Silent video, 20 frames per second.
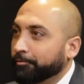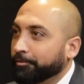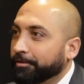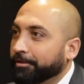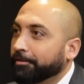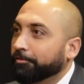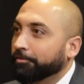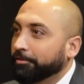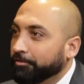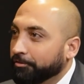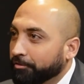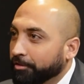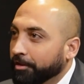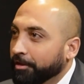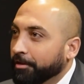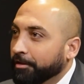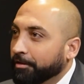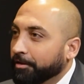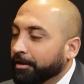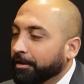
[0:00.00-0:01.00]
to get
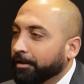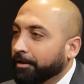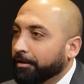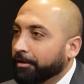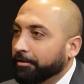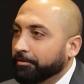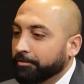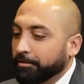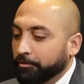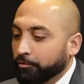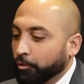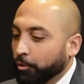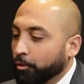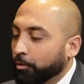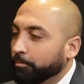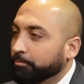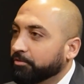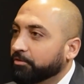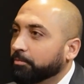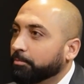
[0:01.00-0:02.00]
these
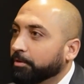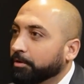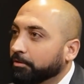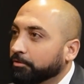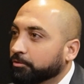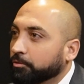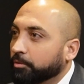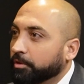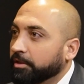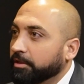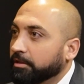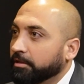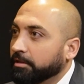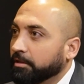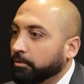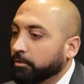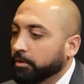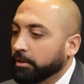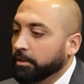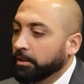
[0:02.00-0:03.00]
homes built right
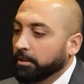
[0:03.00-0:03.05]
now.